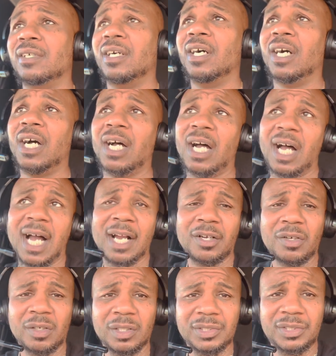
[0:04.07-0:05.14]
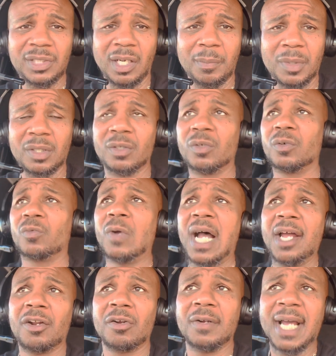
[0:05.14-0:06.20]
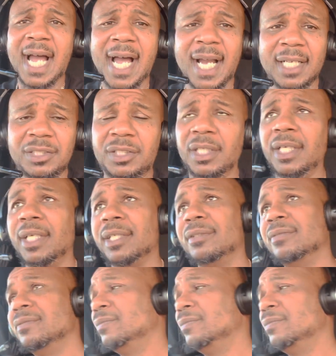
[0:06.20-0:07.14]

her hot girl summer ride or die chick,